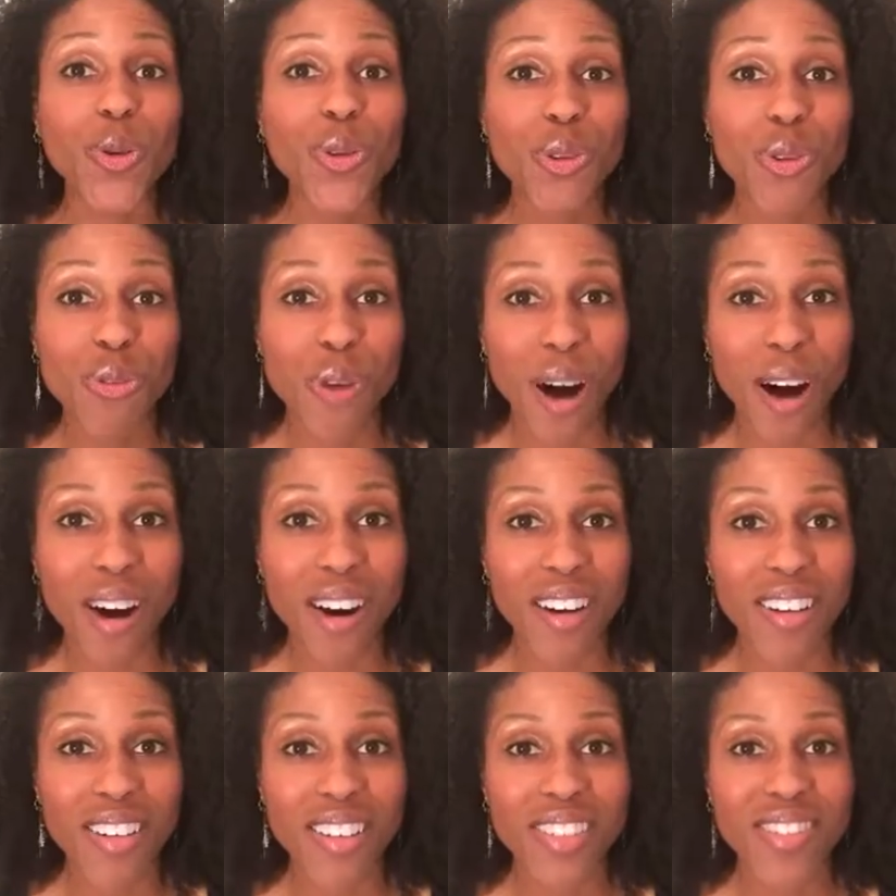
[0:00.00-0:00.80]
who you
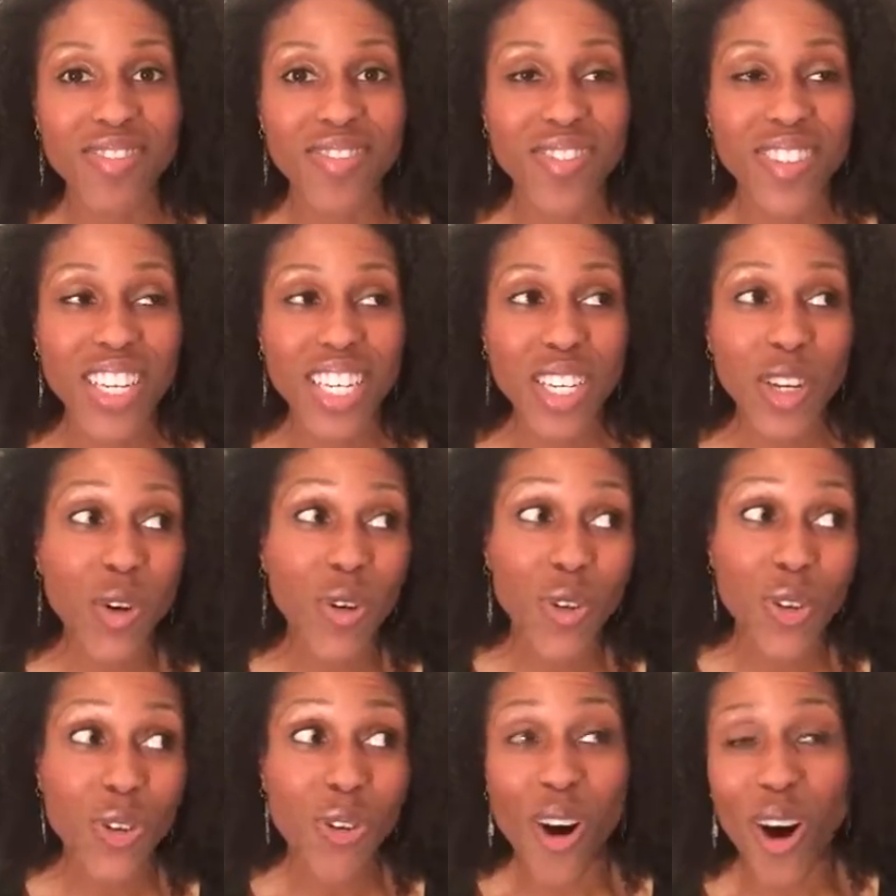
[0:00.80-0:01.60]
are really
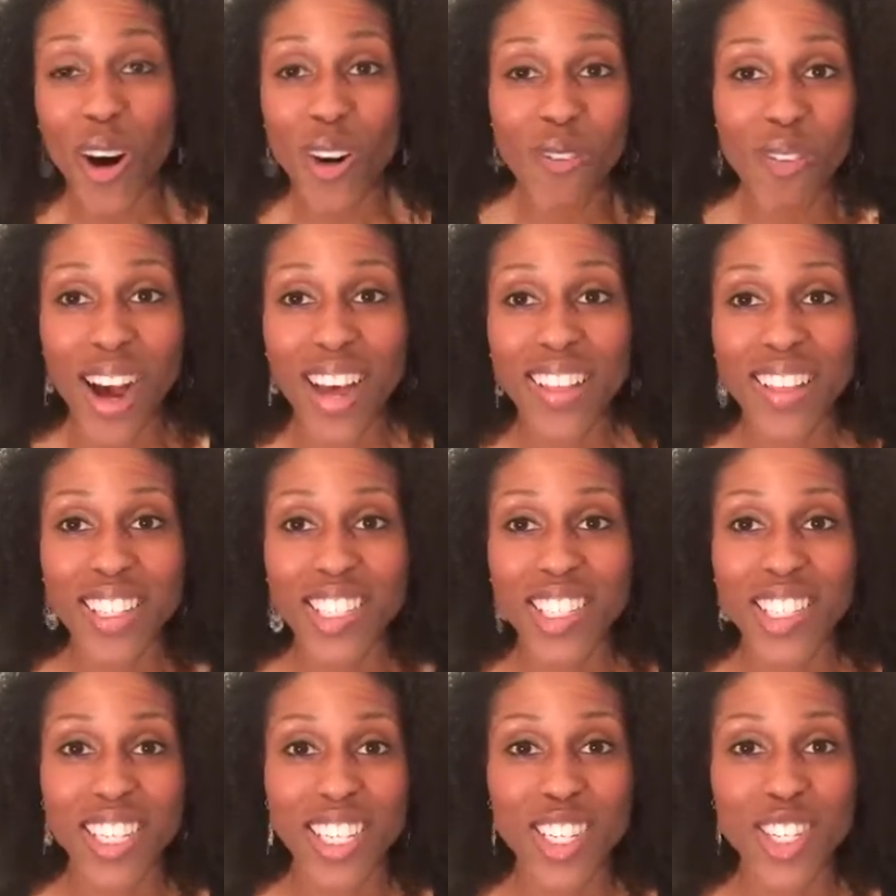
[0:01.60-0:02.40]
who you are and why they
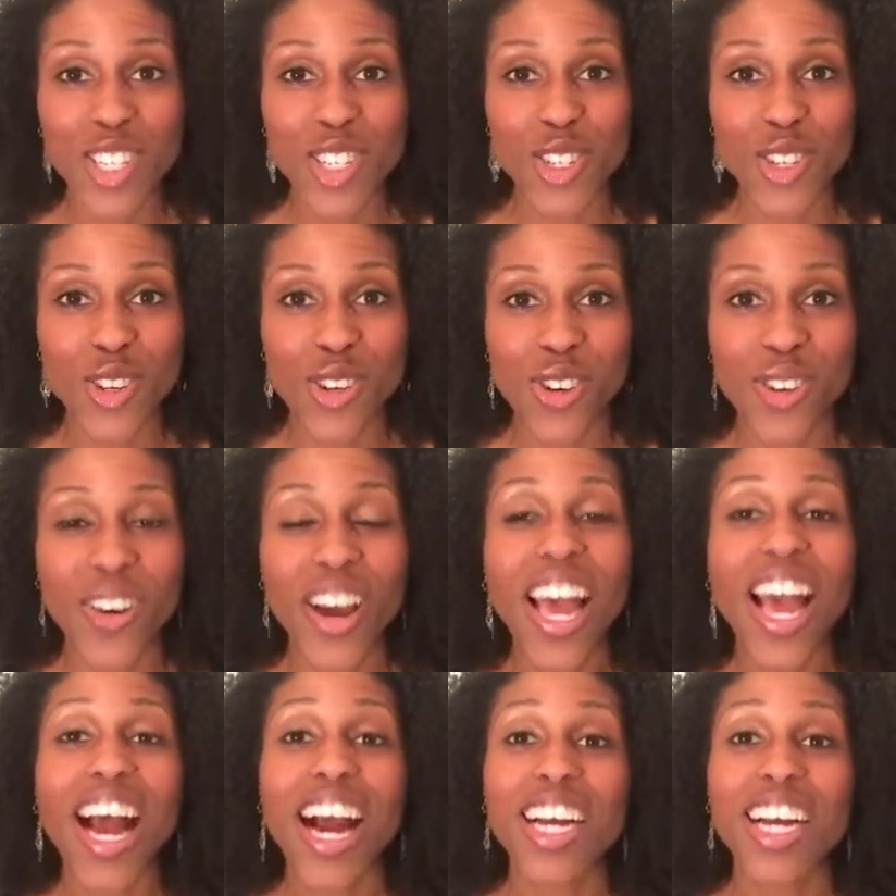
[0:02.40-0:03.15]
should listen to you.